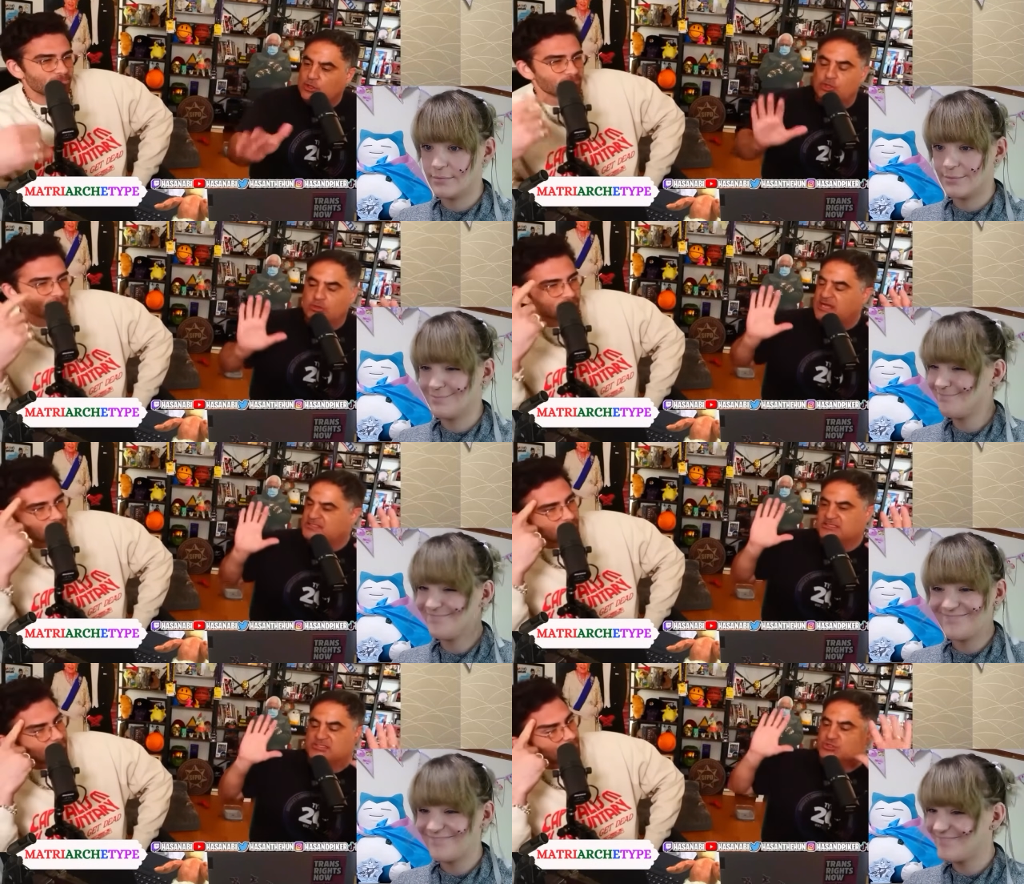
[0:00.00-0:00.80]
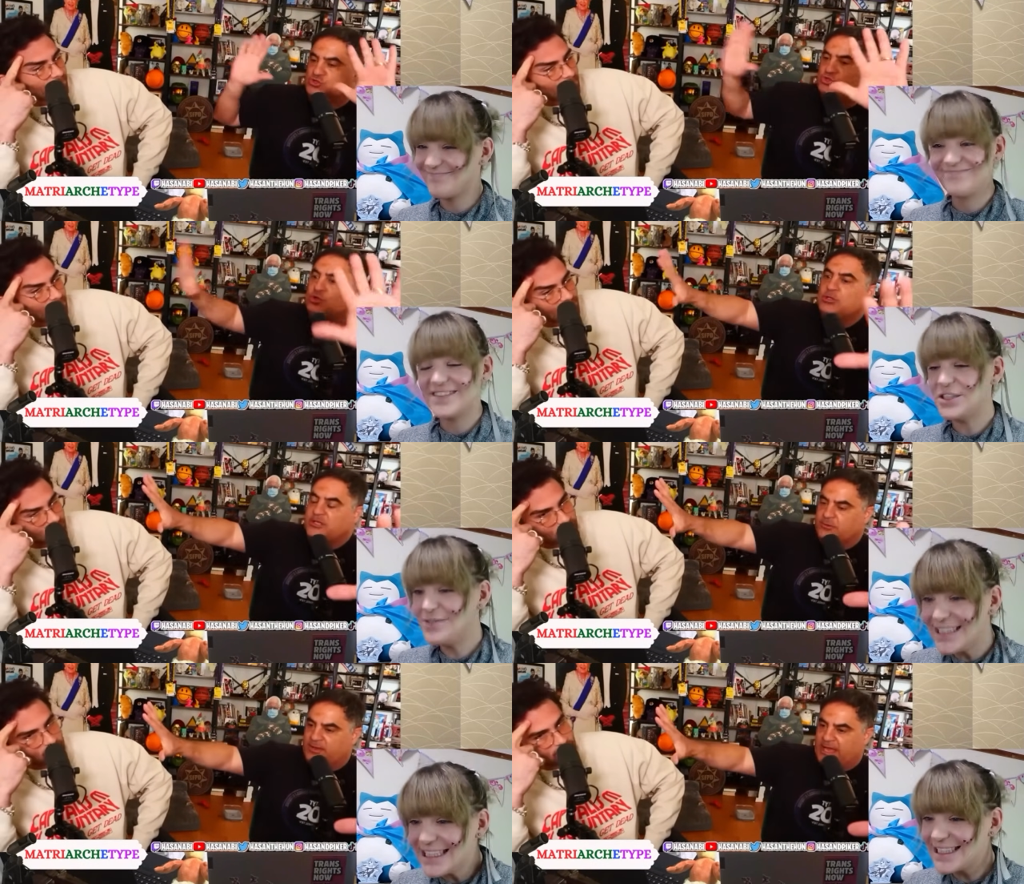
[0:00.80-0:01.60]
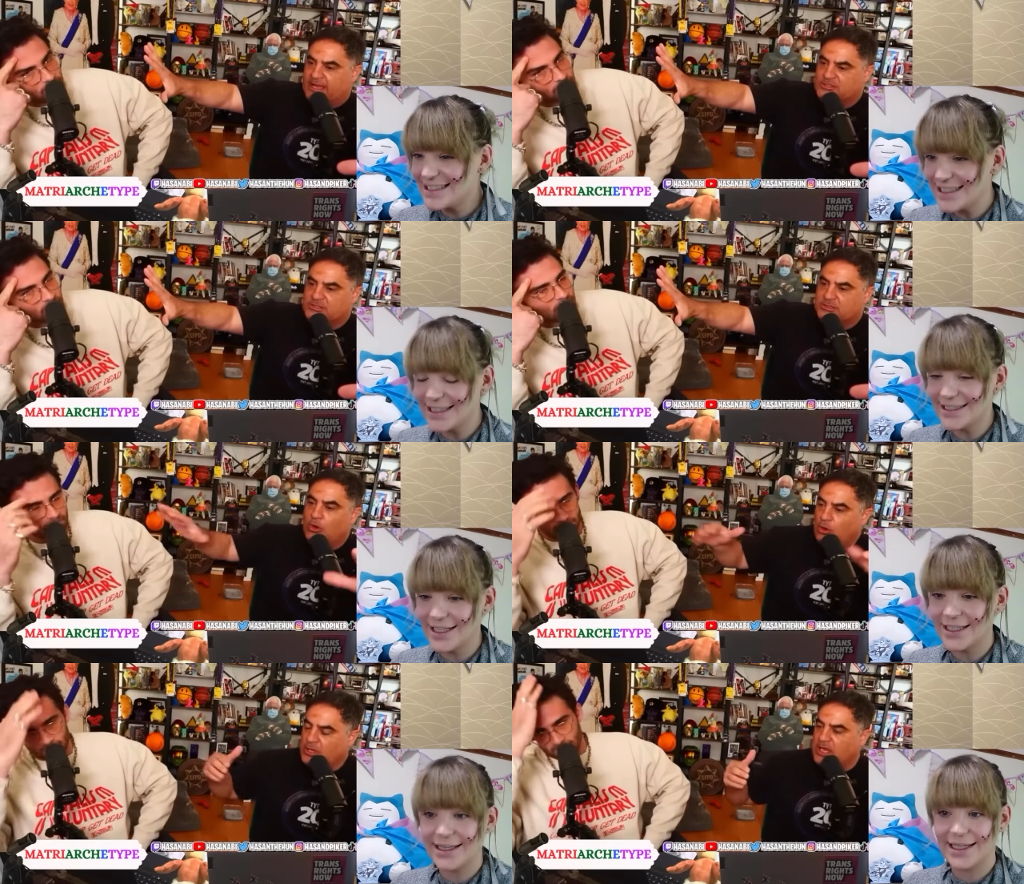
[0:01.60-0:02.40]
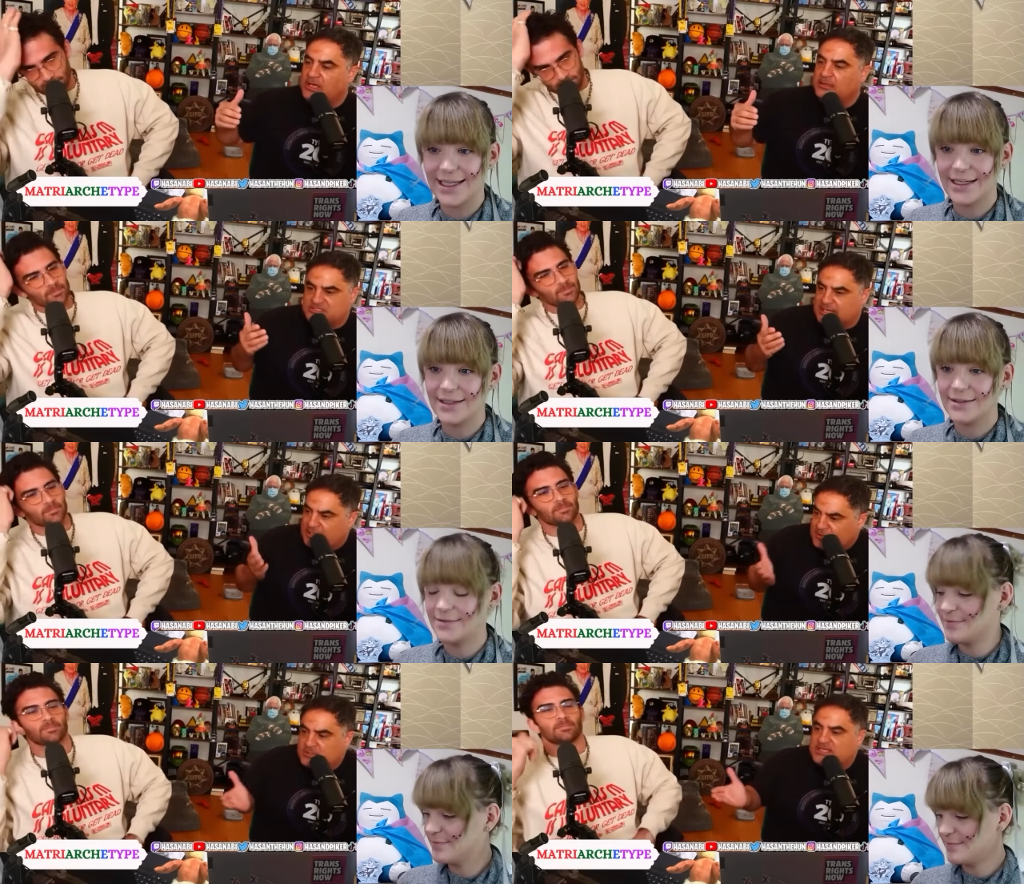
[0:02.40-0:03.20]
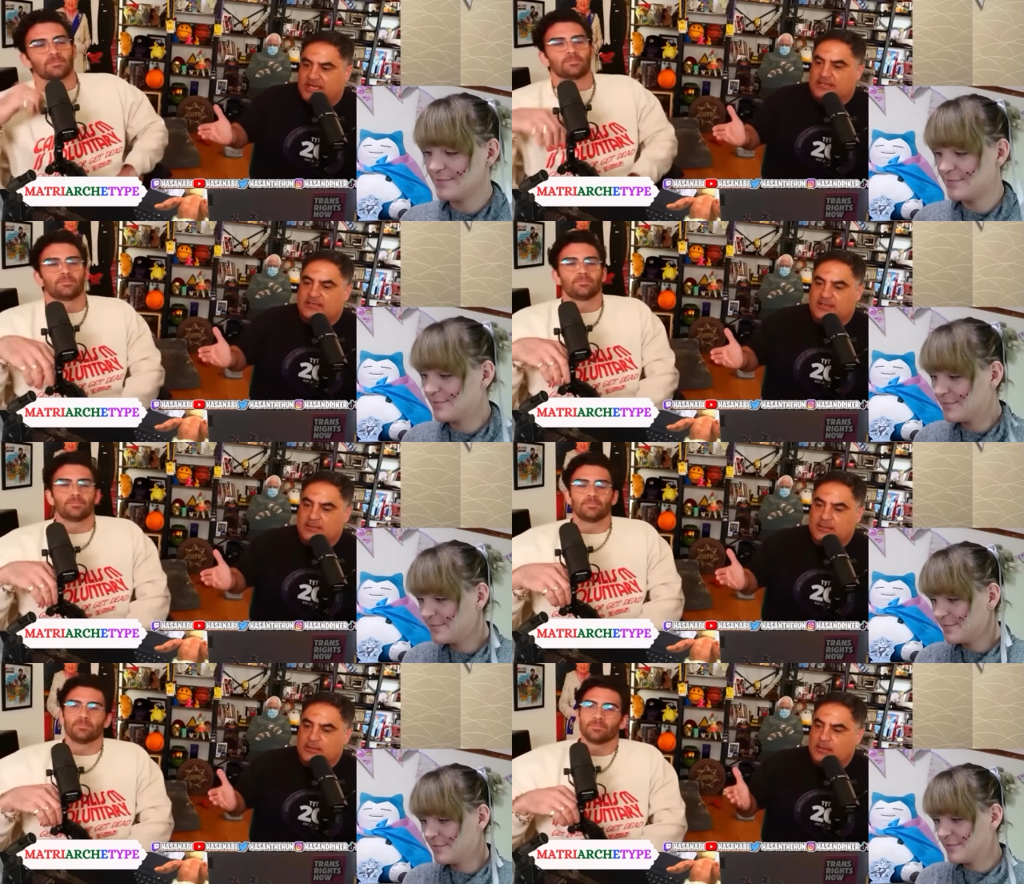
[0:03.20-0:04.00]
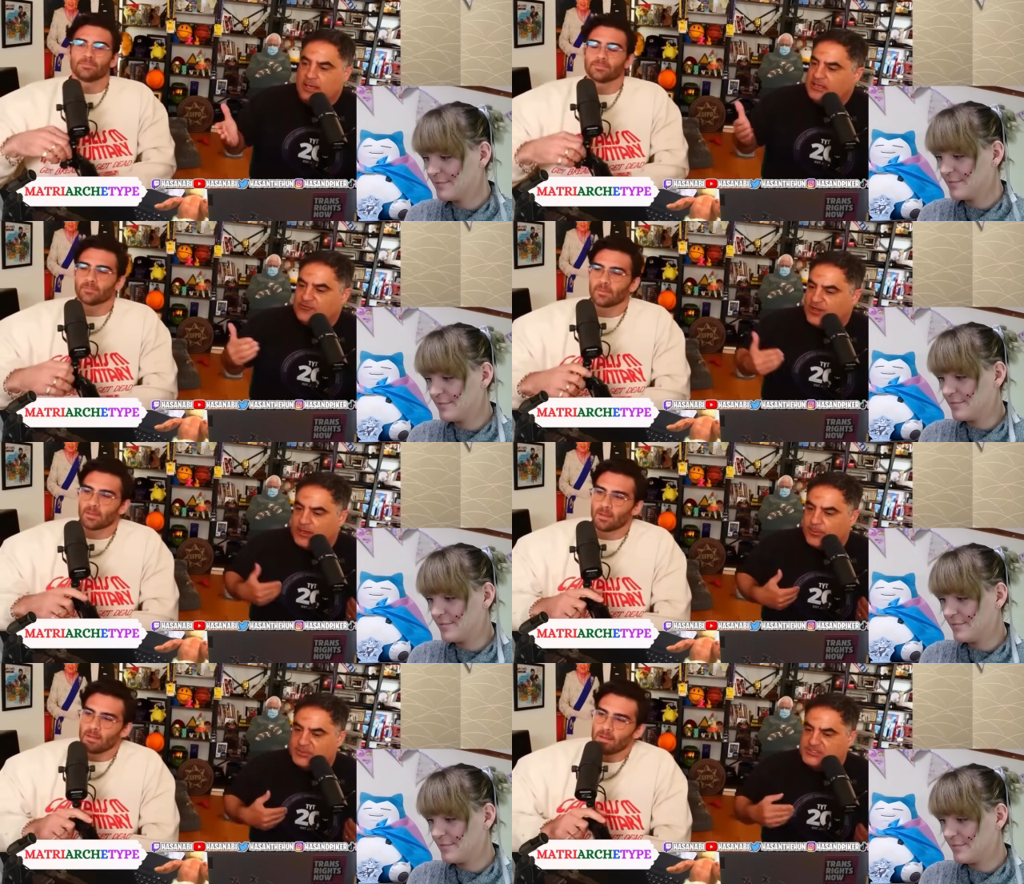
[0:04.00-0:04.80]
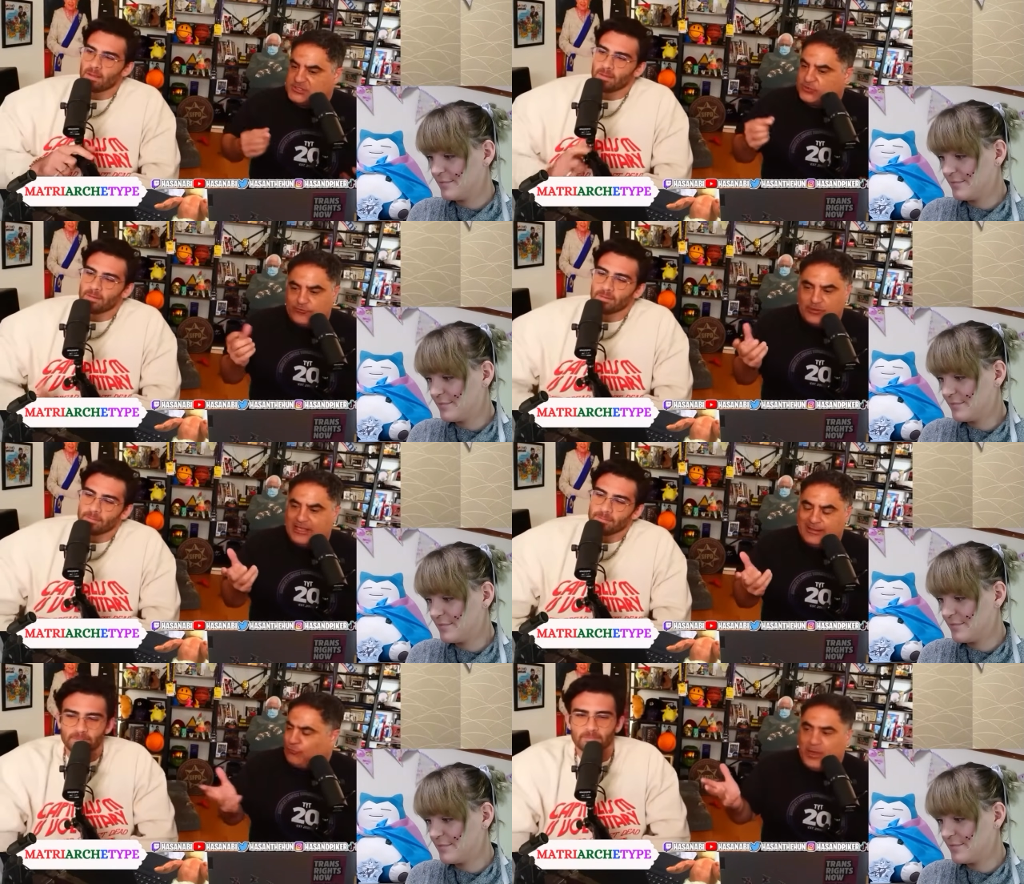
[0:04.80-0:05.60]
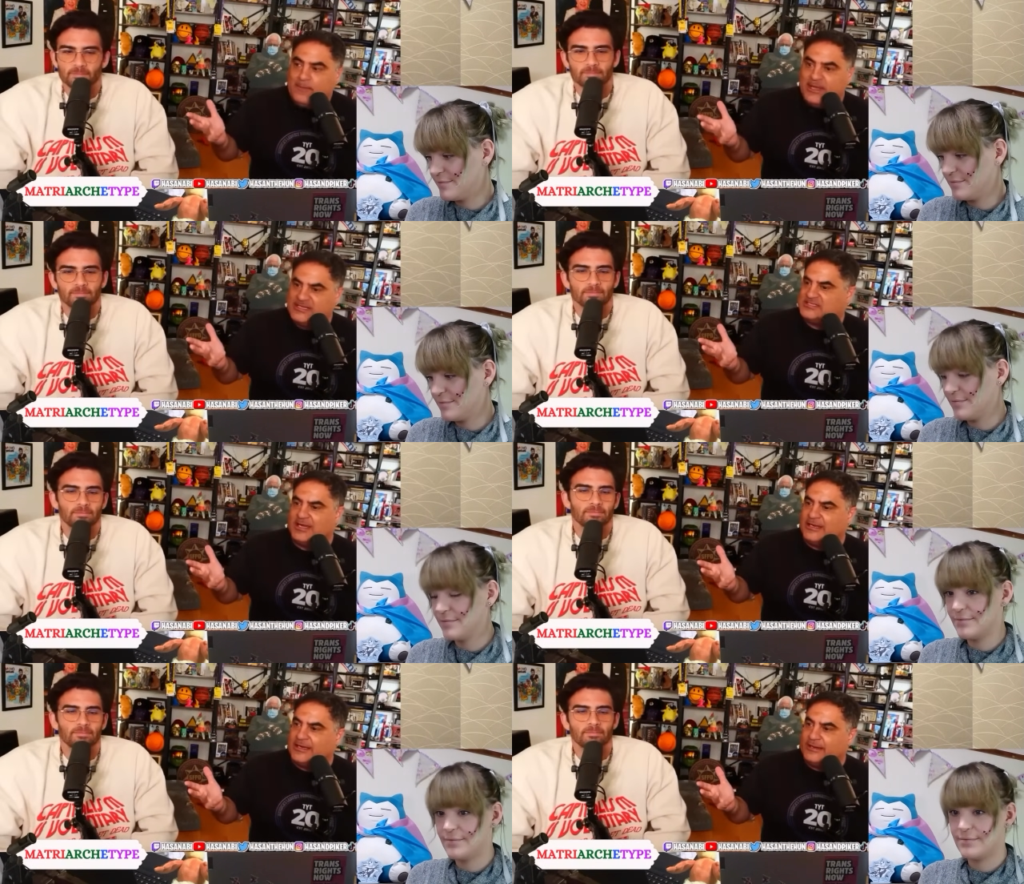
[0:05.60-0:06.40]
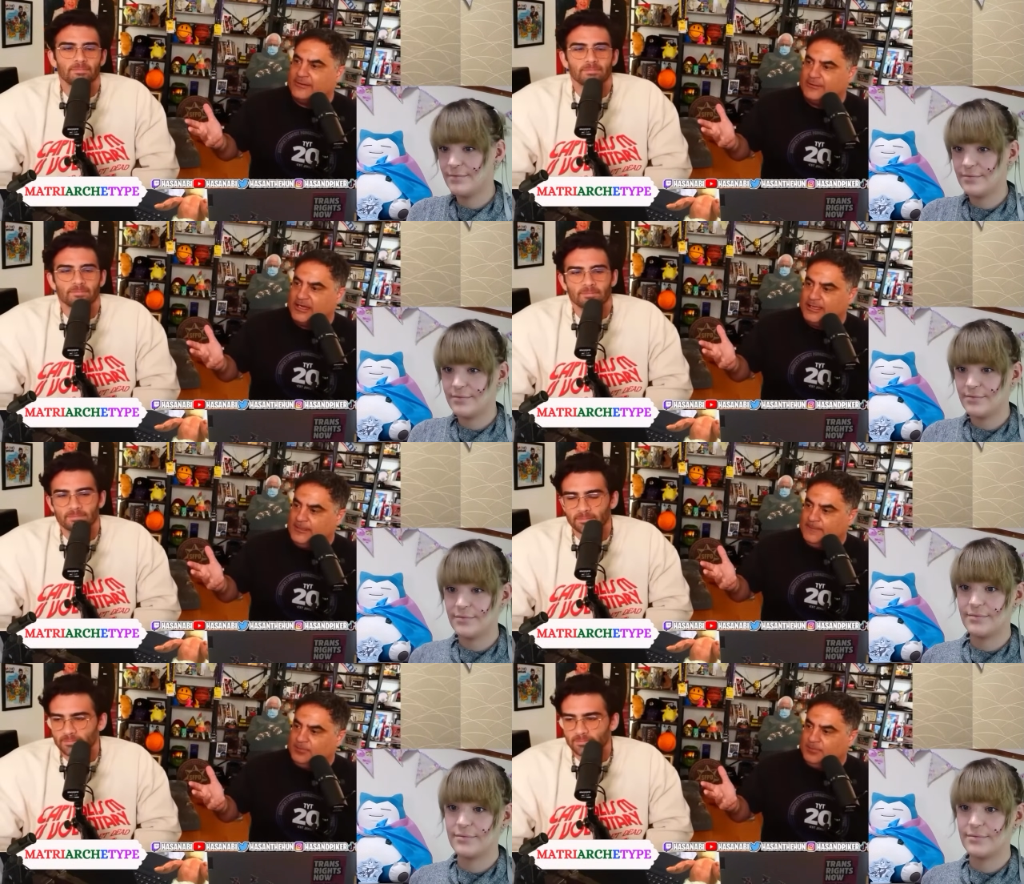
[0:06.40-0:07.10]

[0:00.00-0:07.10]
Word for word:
Speaker 1: You guys said this nuclear reaction. Okay, say another tiny thing and defend our position for like three minutes on air, right?